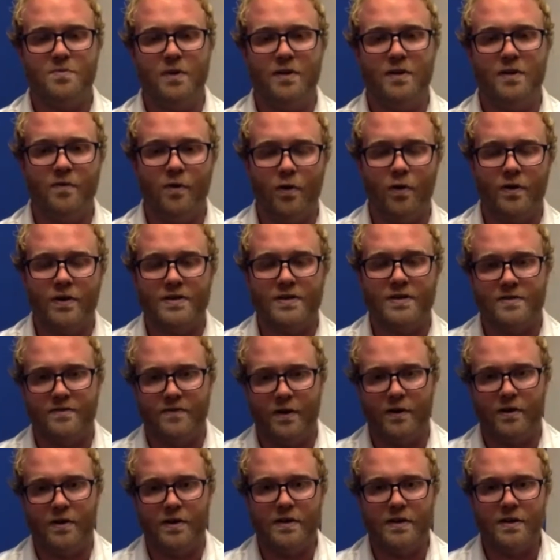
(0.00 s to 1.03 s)
Big Fork is a
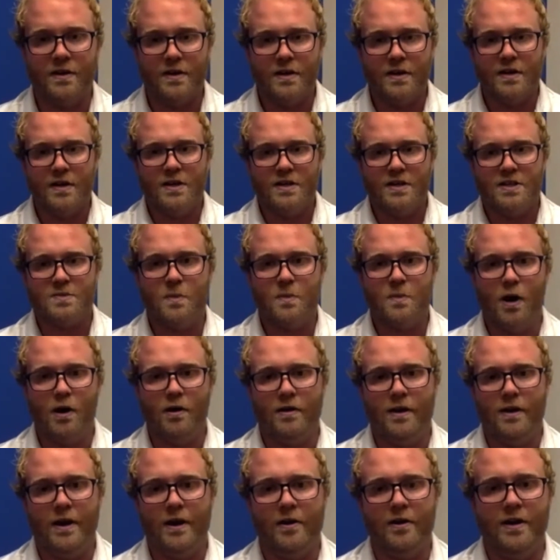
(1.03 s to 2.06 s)
very
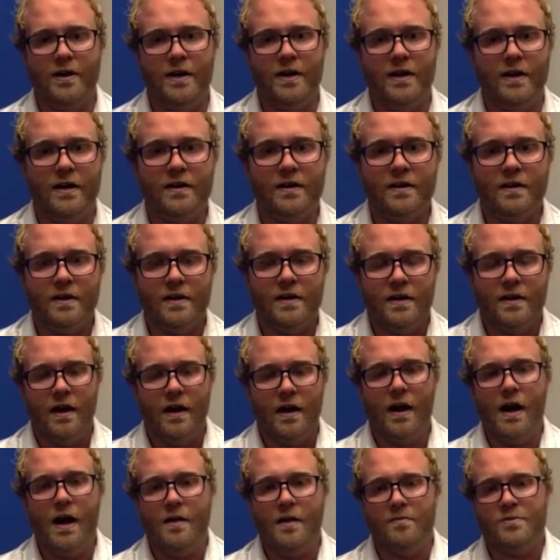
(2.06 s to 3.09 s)
small area,
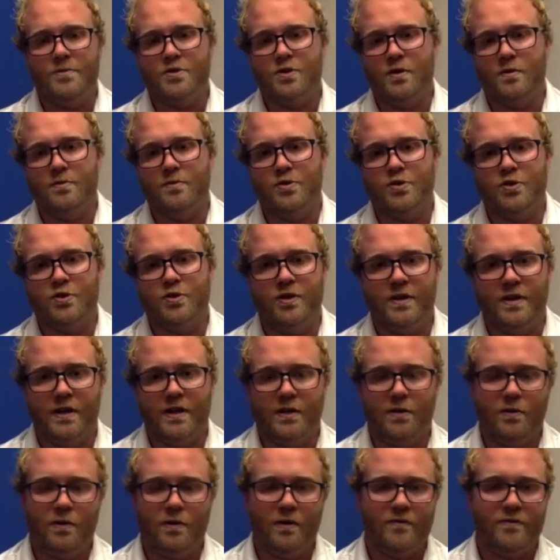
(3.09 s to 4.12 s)
so I'm treating
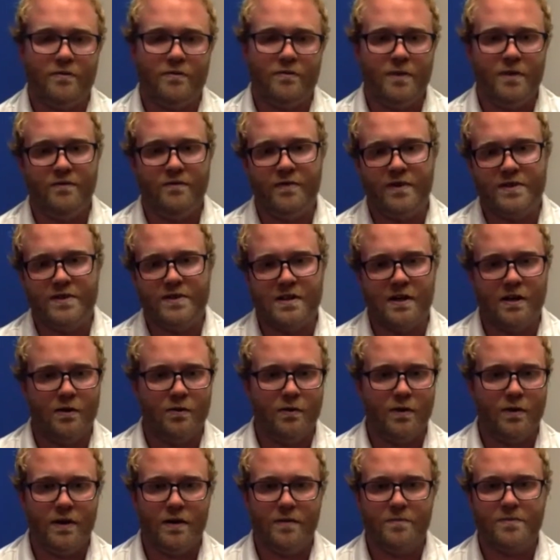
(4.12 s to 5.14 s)
anywhere from infants all the
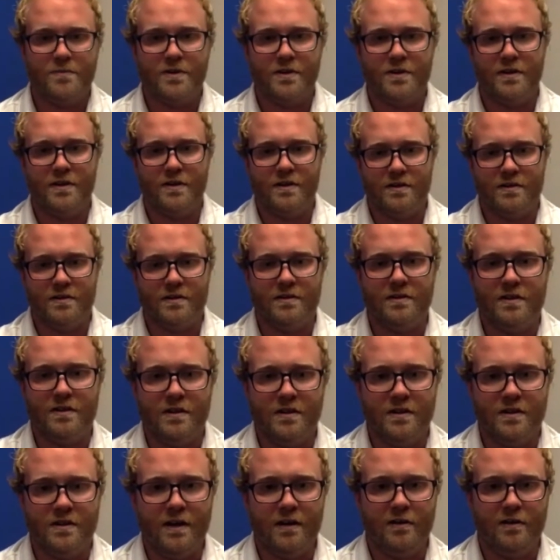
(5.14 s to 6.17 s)
way up to the
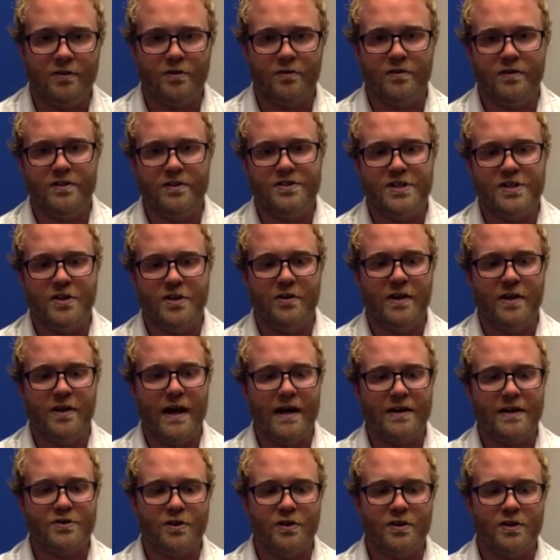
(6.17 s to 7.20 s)
elderly
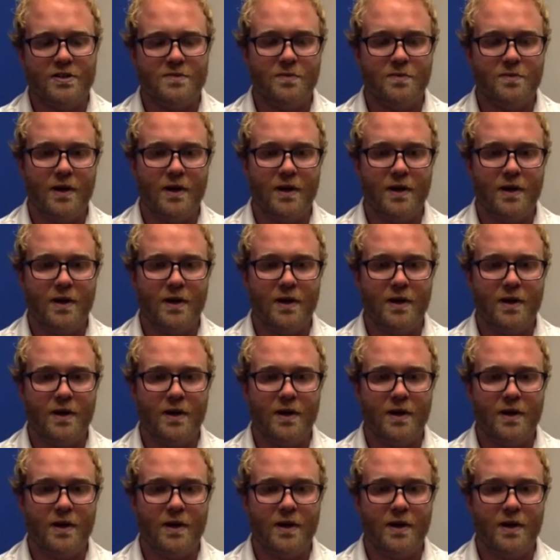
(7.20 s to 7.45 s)
geriatrics.